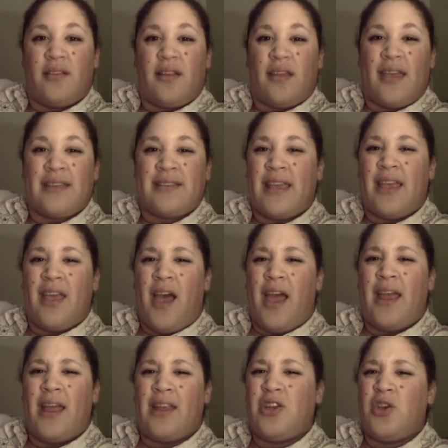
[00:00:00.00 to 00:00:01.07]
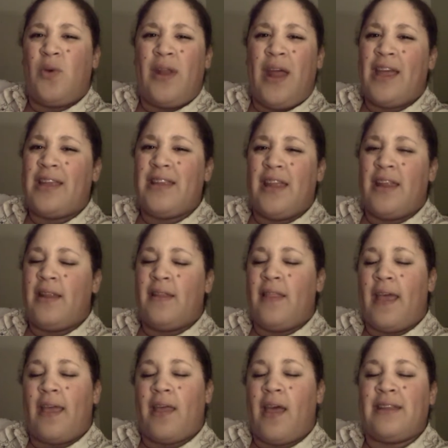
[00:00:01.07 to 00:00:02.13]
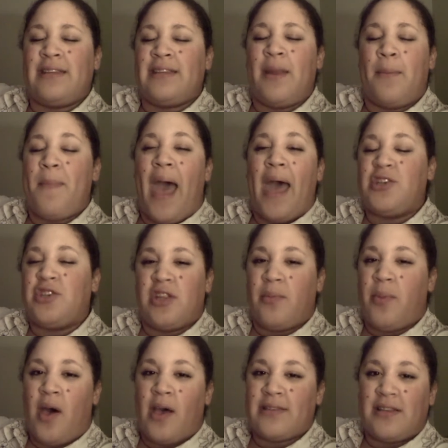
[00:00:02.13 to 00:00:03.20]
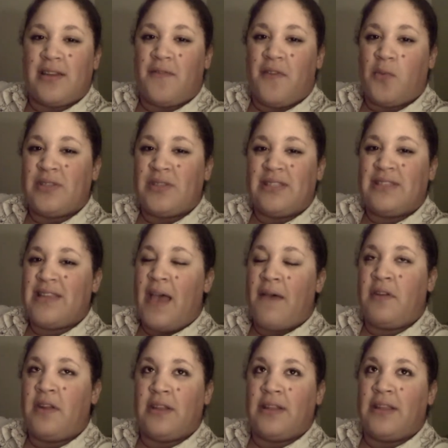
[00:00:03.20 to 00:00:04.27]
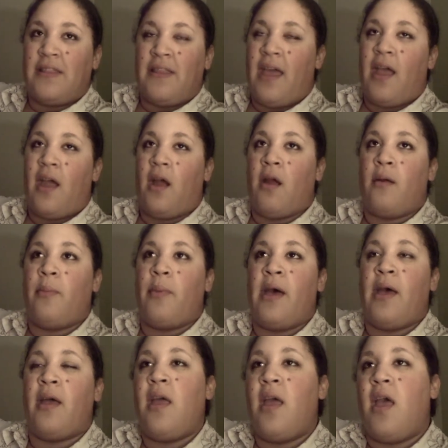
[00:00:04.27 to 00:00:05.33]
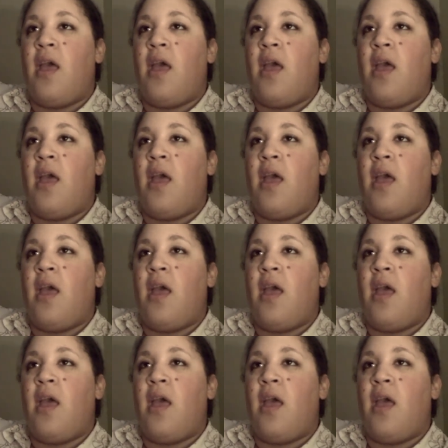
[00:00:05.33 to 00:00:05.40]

Because I knew like, I didn't imagine the positive. It was definitely there, but